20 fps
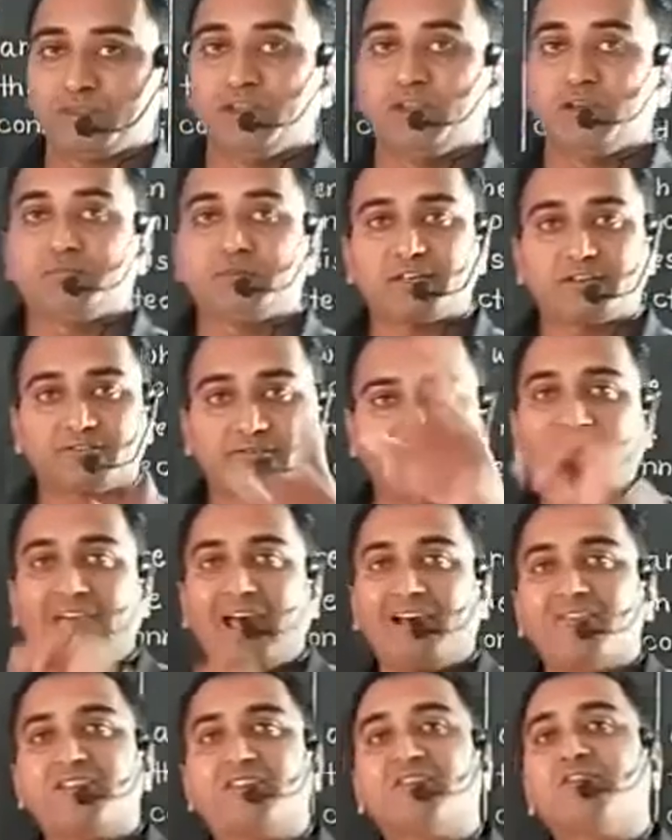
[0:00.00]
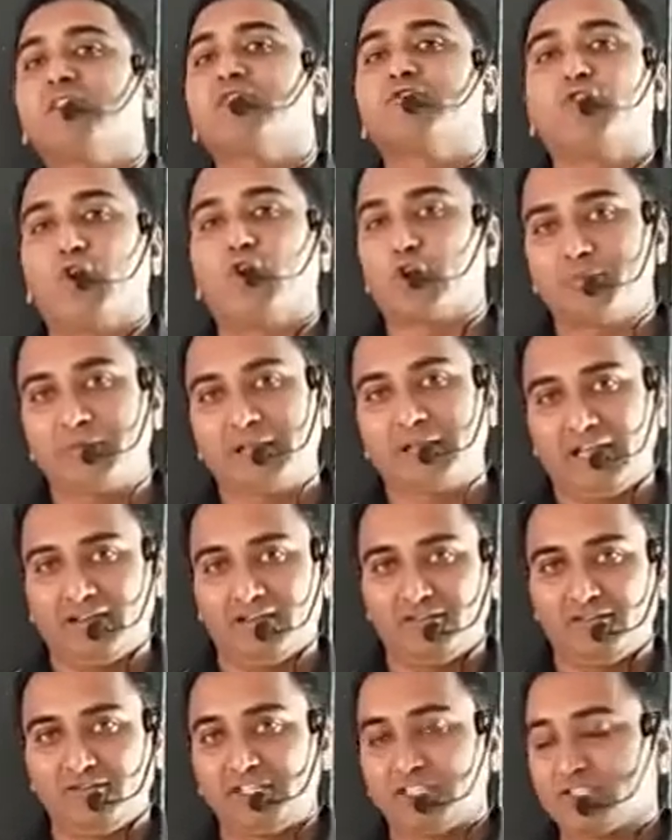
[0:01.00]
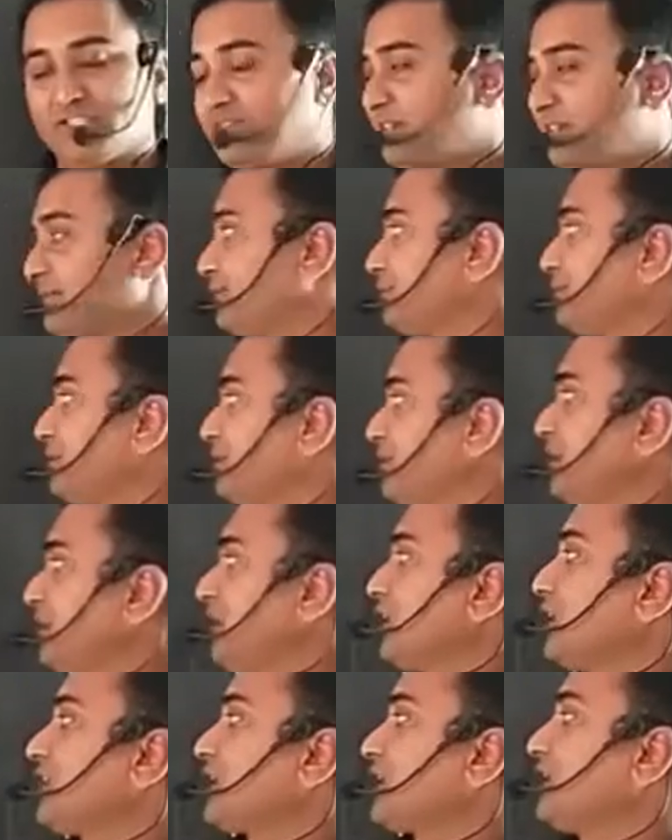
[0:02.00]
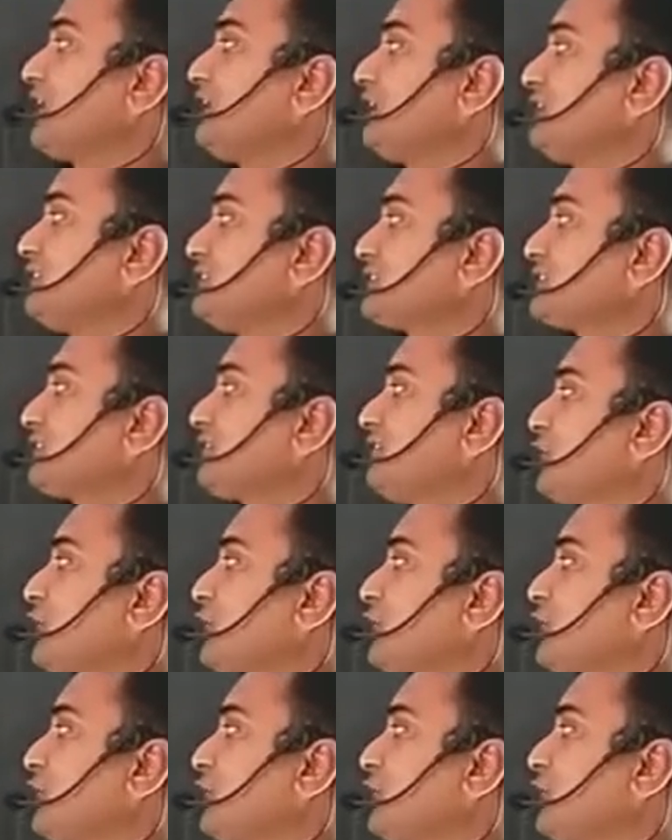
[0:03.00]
But we having one formula. Which one? Current is equal